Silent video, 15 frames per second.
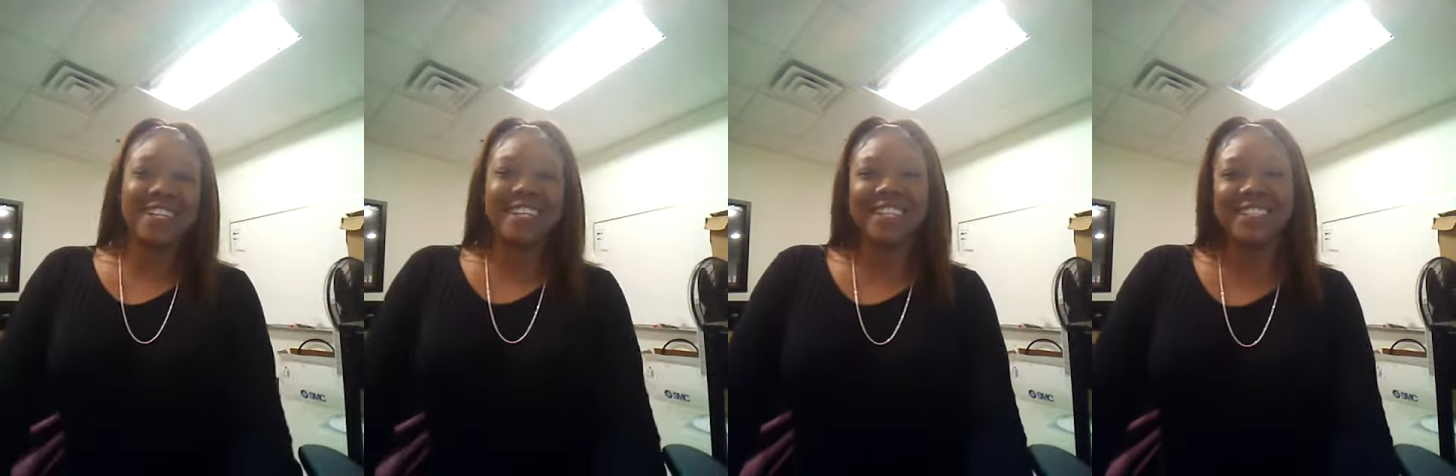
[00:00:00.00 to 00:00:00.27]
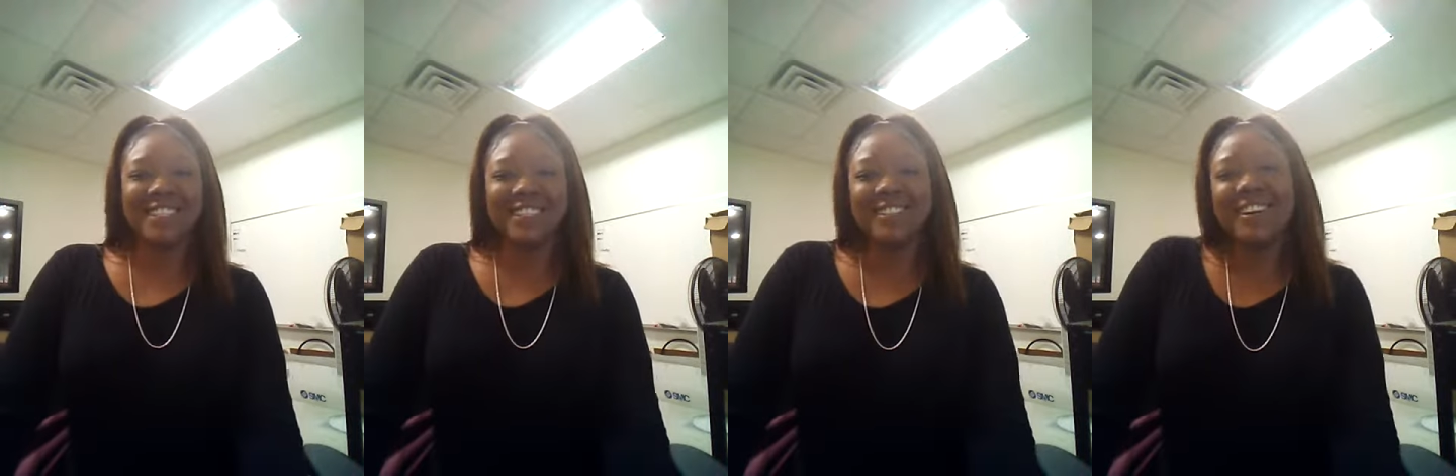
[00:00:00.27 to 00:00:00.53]

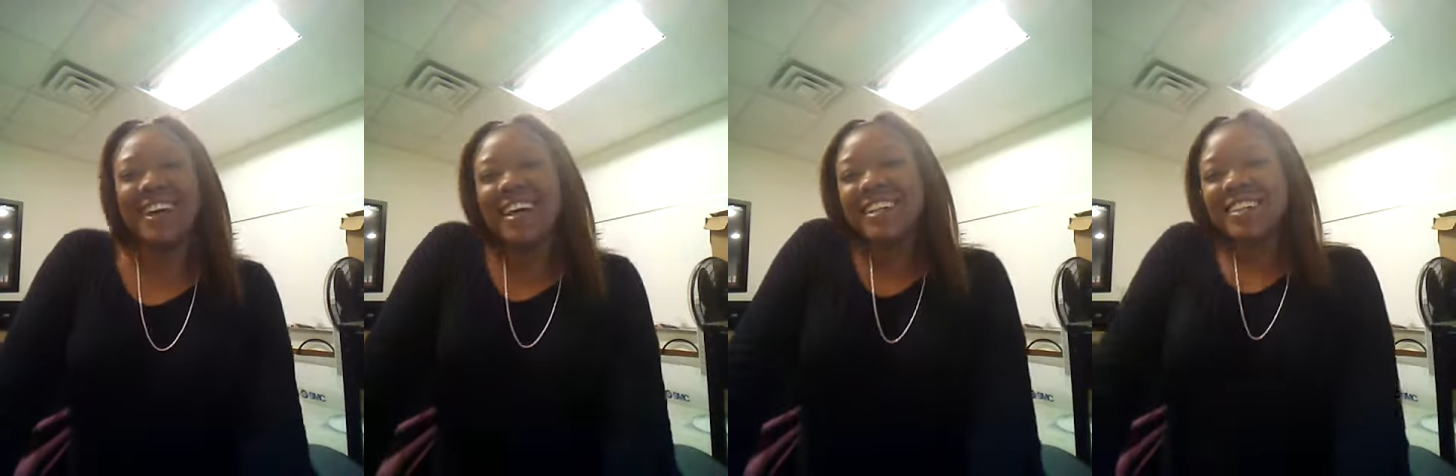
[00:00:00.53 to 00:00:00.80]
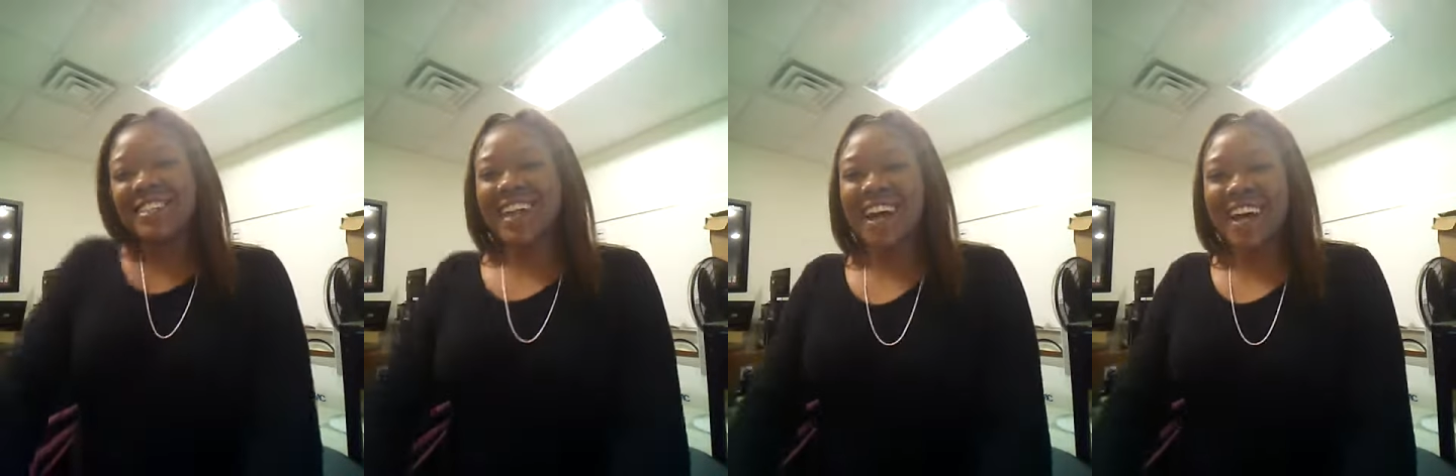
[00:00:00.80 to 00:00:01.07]
into
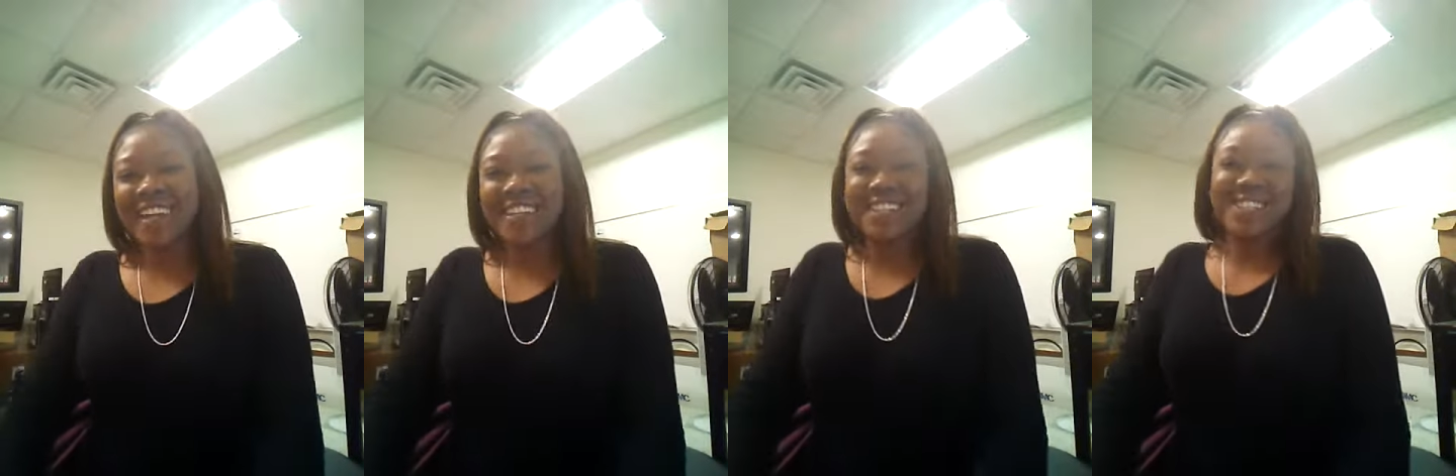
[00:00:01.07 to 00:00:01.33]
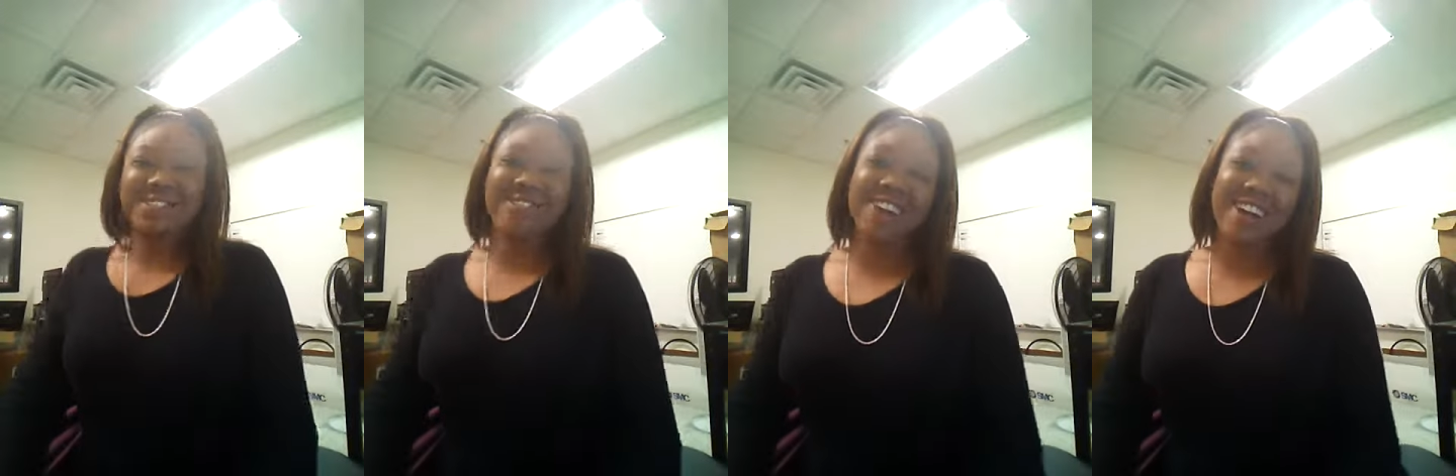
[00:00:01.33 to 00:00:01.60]

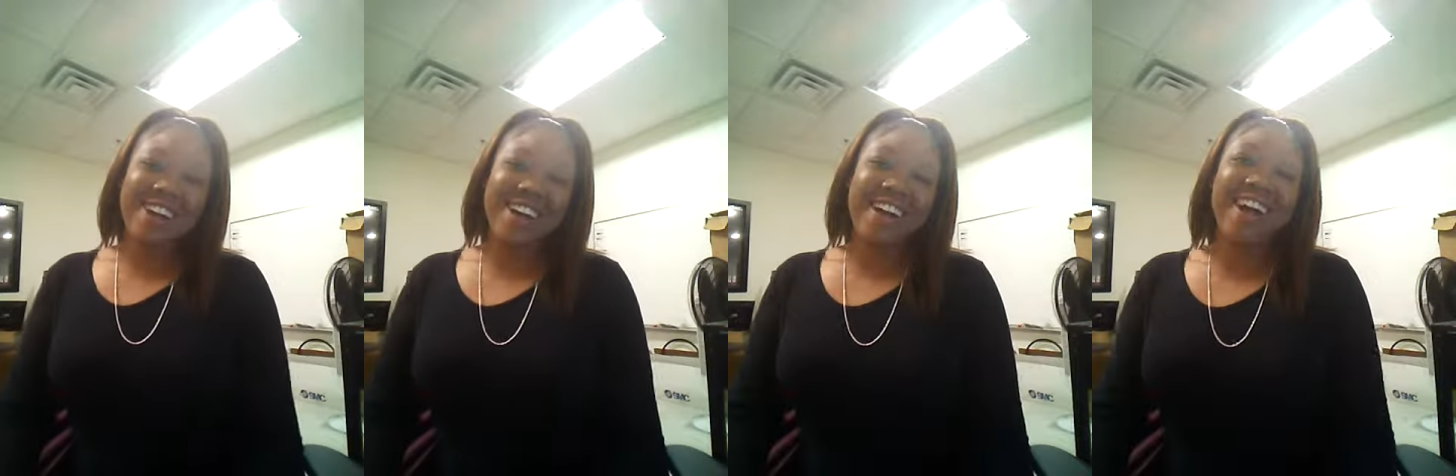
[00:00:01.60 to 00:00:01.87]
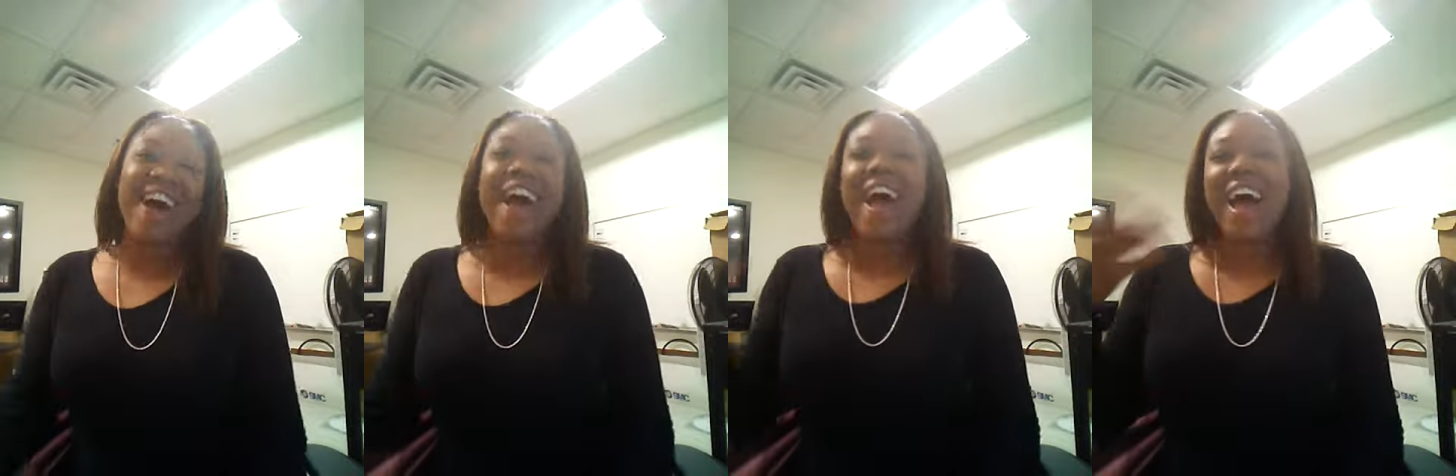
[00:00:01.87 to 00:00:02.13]
Johnny's World,